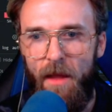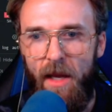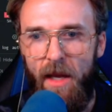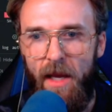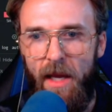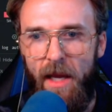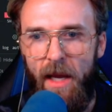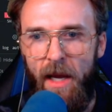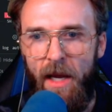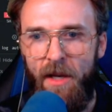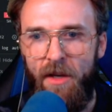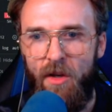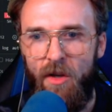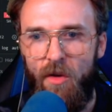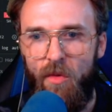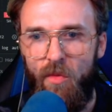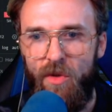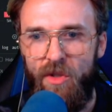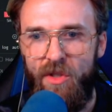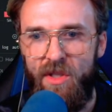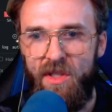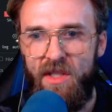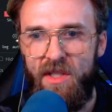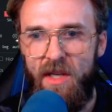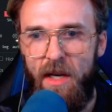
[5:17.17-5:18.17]
And we
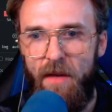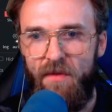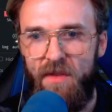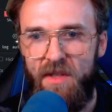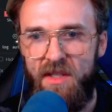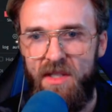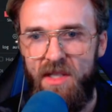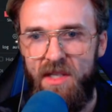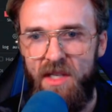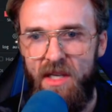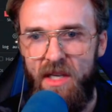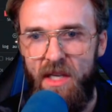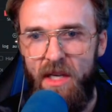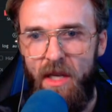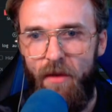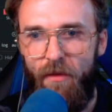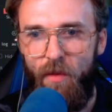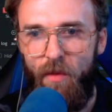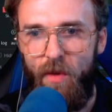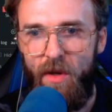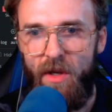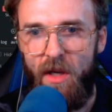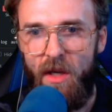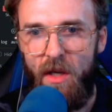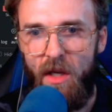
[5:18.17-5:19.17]
just have to see if
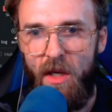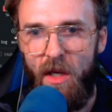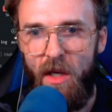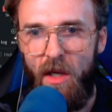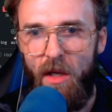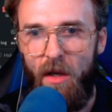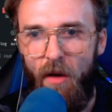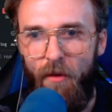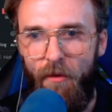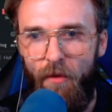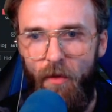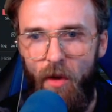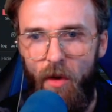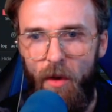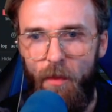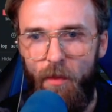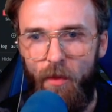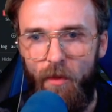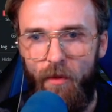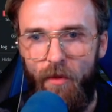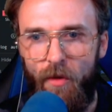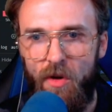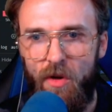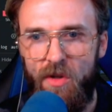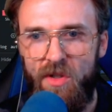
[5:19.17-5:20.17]
we can get a flip
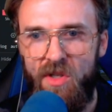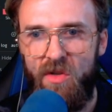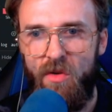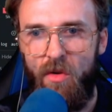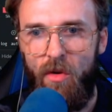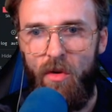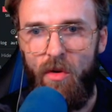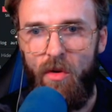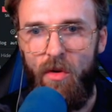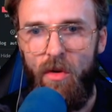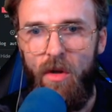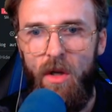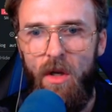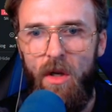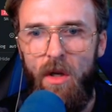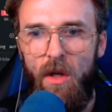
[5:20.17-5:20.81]
reversal